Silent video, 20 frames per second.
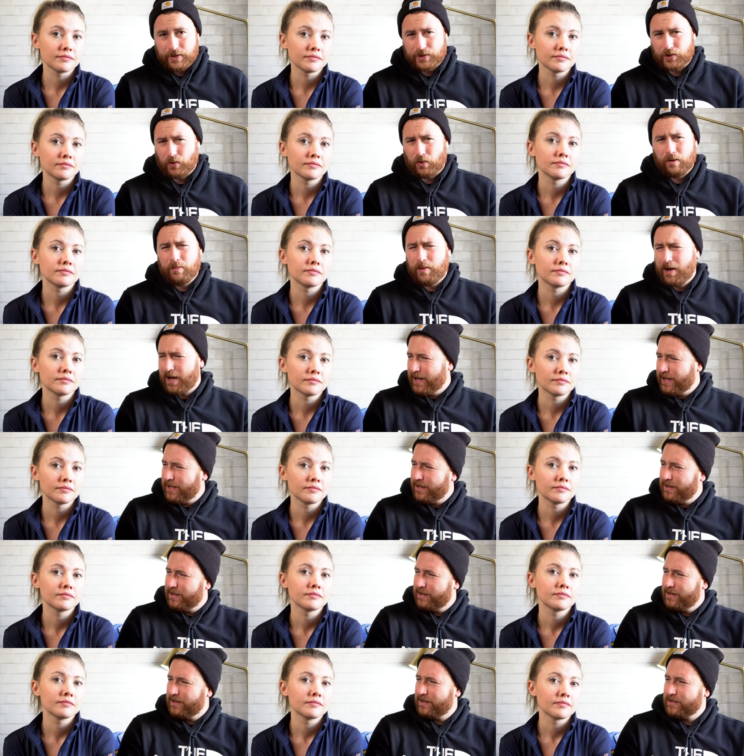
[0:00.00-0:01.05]
Speaker 1: Store
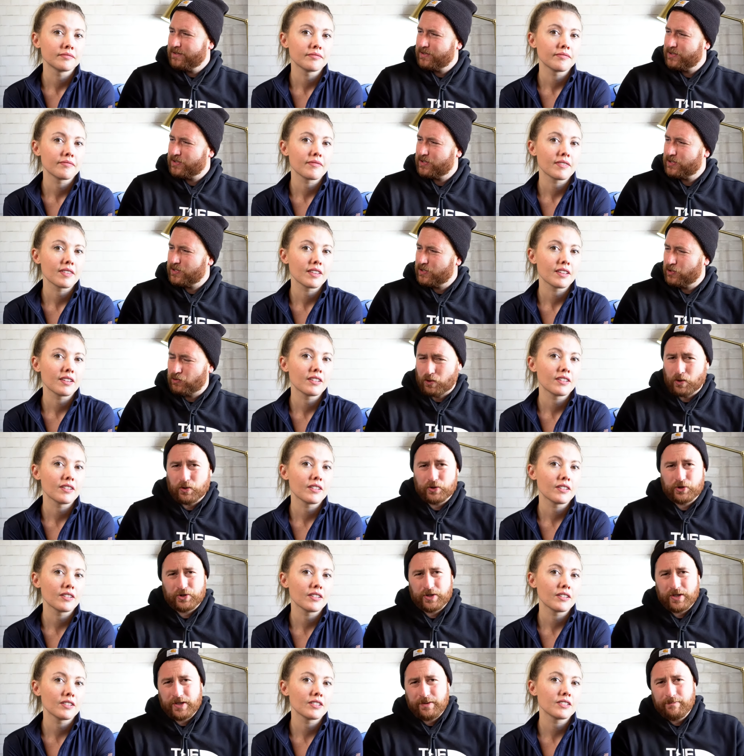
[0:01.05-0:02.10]
buying?
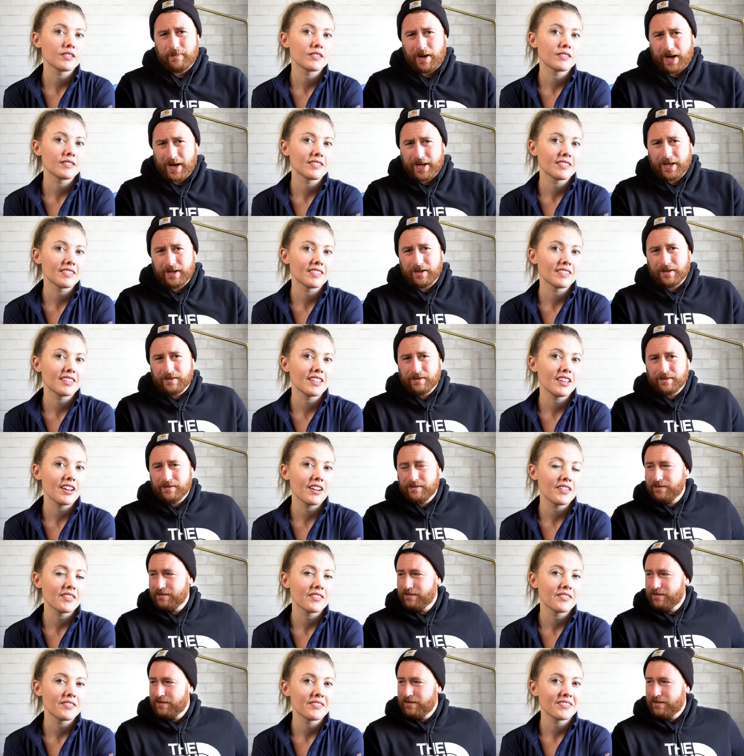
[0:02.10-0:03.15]
Grocery buying?
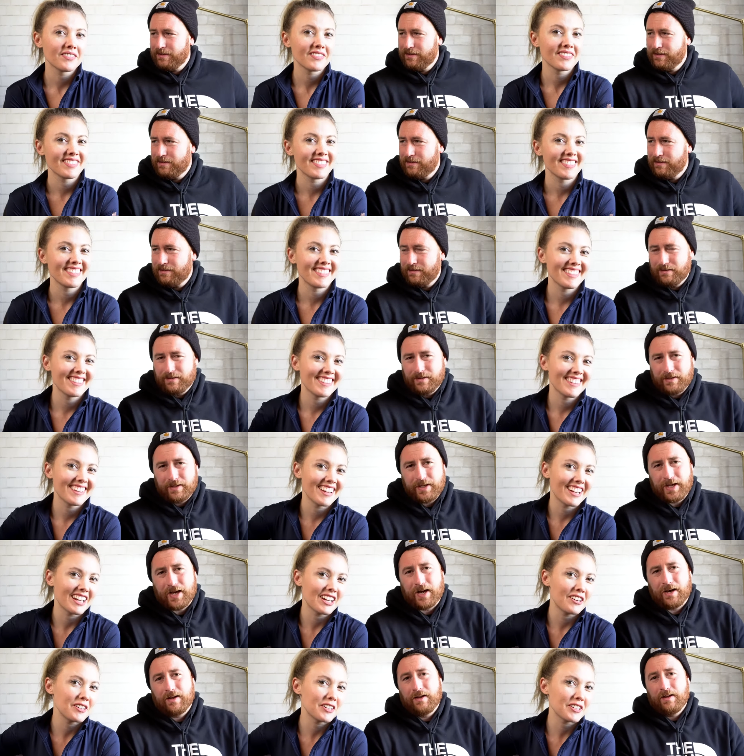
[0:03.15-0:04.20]
Speaker 2: Yeah. I
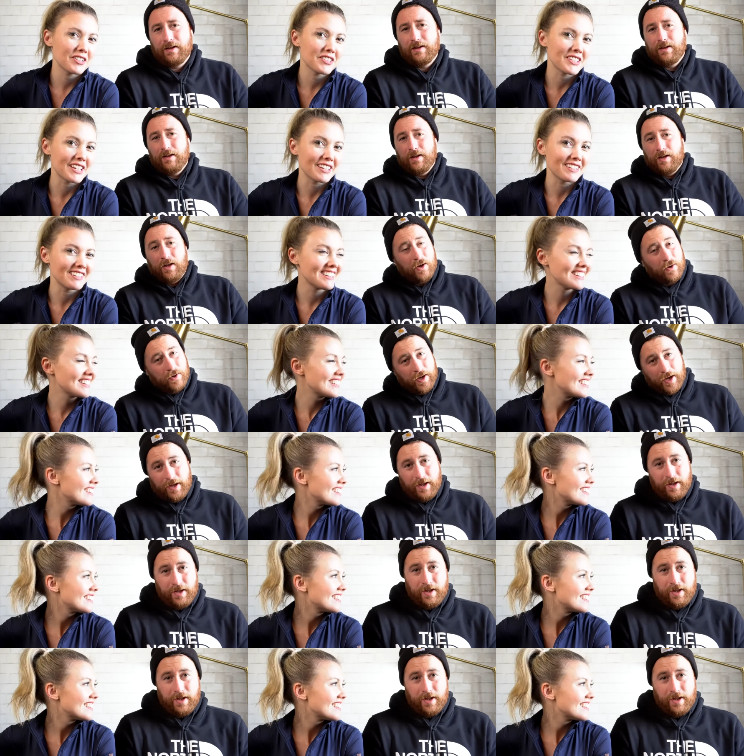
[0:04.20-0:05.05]
yeah. know what you're saying.
Speaker 1: Okay.